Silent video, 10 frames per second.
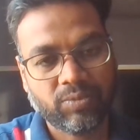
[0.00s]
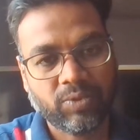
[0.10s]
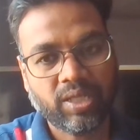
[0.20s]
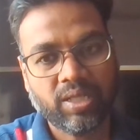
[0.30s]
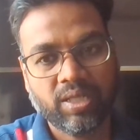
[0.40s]

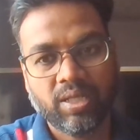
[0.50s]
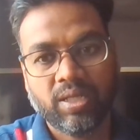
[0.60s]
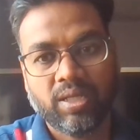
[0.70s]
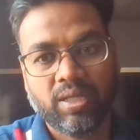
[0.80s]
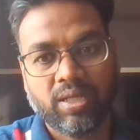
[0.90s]
Okay,
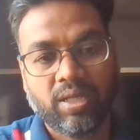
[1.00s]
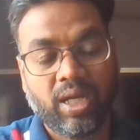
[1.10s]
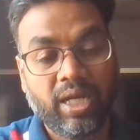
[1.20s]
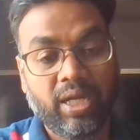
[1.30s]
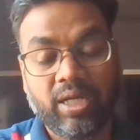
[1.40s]

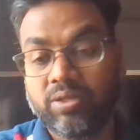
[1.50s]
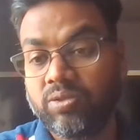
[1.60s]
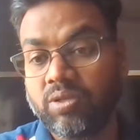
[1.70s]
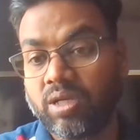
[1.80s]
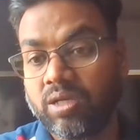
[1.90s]
I don't
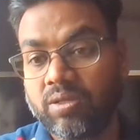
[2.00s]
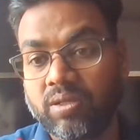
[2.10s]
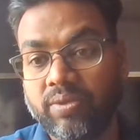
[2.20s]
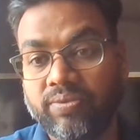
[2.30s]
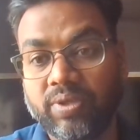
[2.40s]
know how
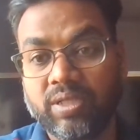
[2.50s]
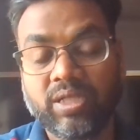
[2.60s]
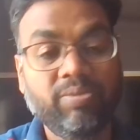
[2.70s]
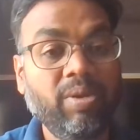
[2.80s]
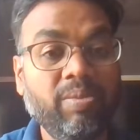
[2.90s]

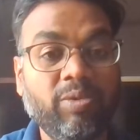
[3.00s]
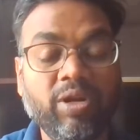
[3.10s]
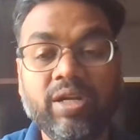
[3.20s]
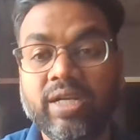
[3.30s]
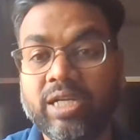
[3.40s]
it will be more
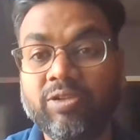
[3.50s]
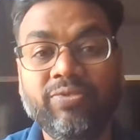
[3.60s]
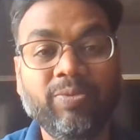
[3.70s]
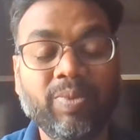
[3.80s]
interactive if you